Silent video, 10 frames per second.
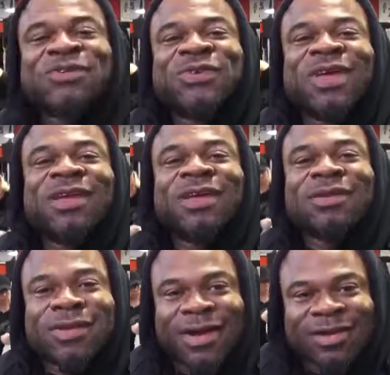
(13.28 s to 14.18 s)
Mr.
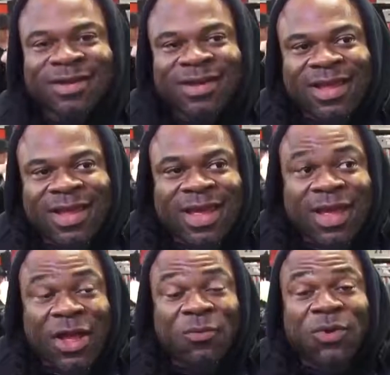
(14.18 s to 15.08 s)
It Done,
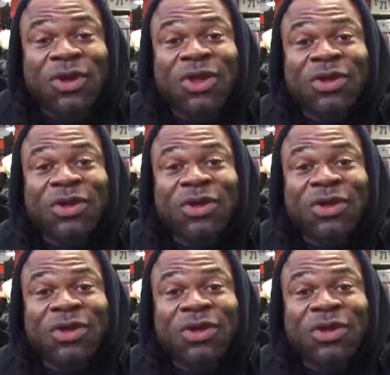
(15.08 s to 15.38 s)
And we're